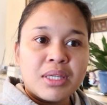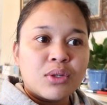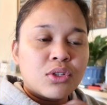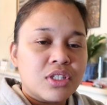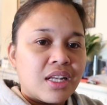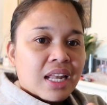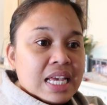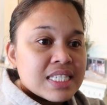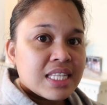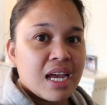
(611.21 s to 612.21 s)
because the
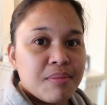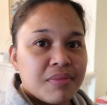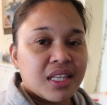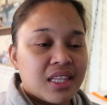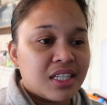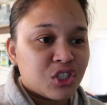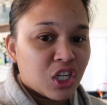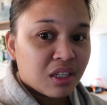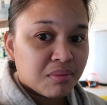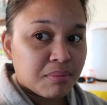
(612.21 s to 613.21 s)
last time that they
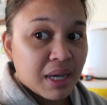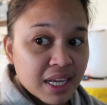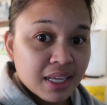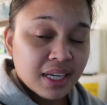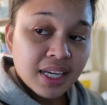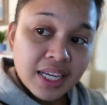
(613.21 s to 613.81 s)
checked my